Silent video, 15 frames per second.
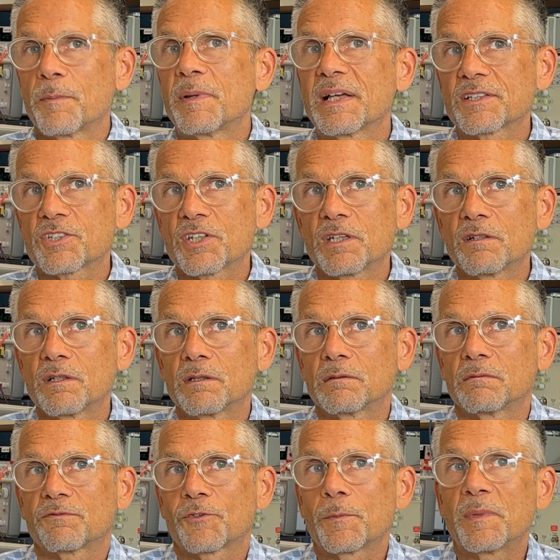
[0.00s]
matching,
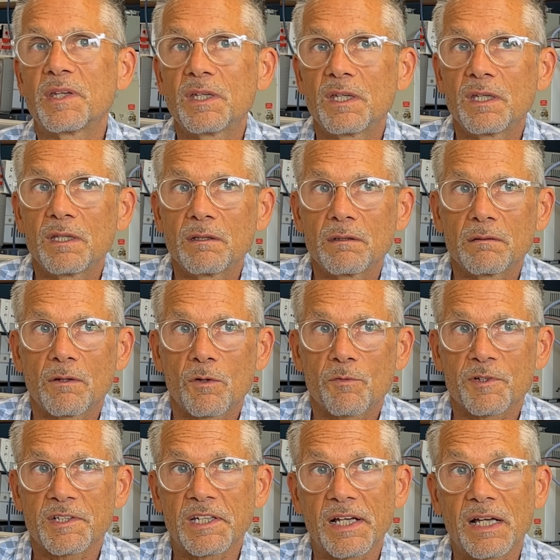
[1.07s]
for me,
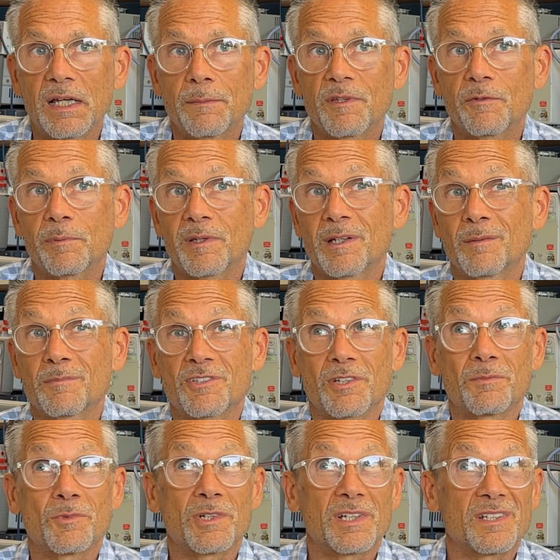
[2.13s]
over time has become
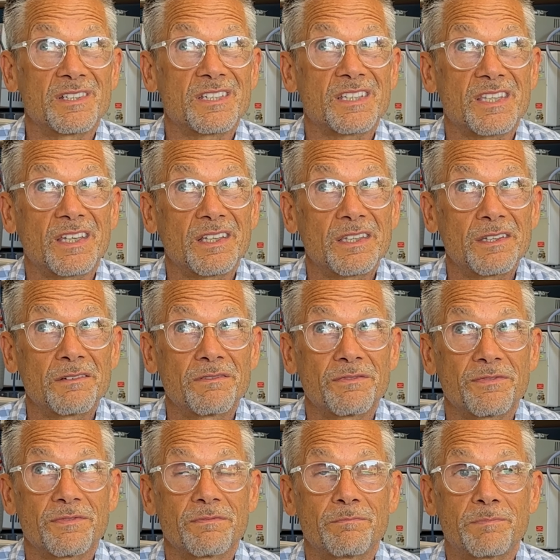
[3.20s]
somewhat instinctive,
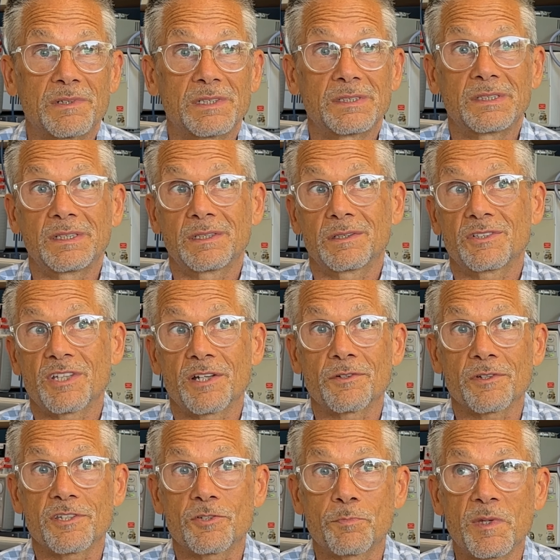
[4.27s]
but,
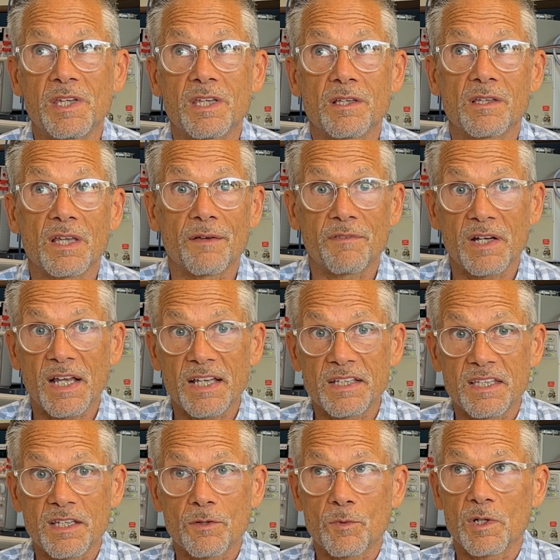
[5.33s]
generally speaking, you have an
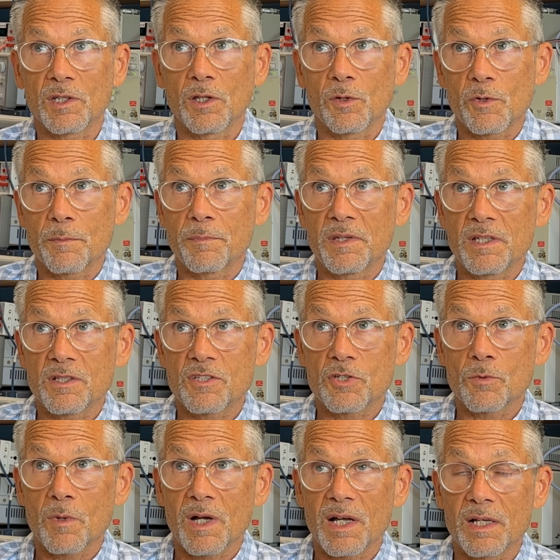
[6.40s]
idea what load impedance you
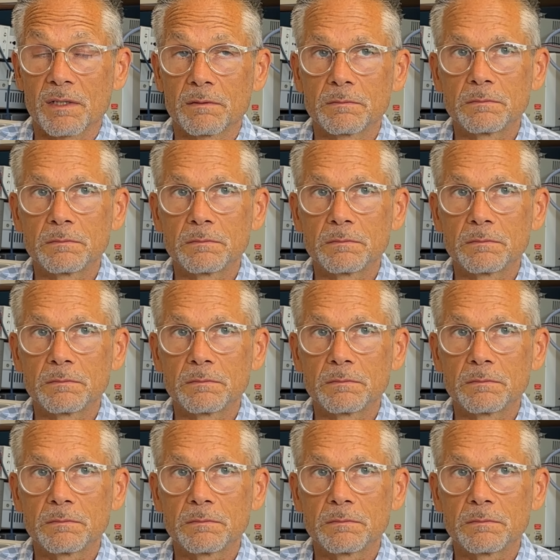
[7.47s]
want,